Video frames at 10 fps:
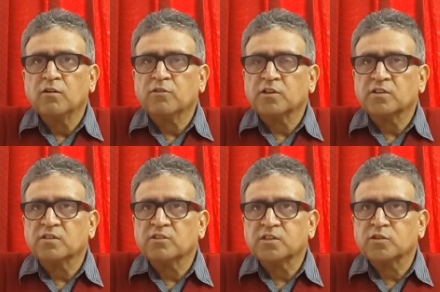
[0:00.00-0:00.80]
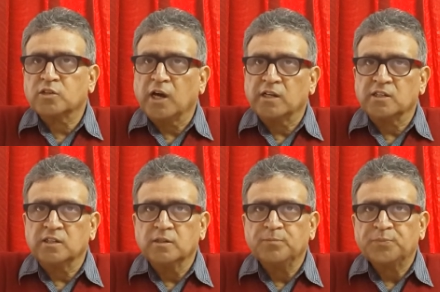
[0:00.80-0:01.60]
for the civil
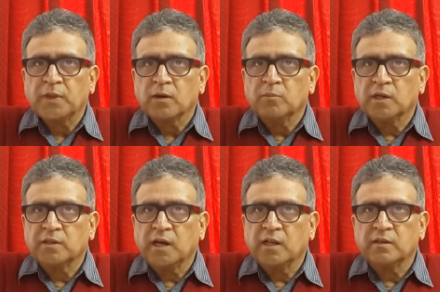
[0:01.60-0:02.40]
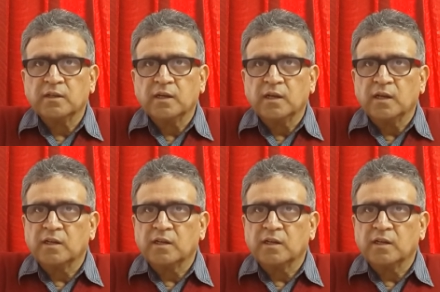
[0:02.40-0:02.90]
society, but then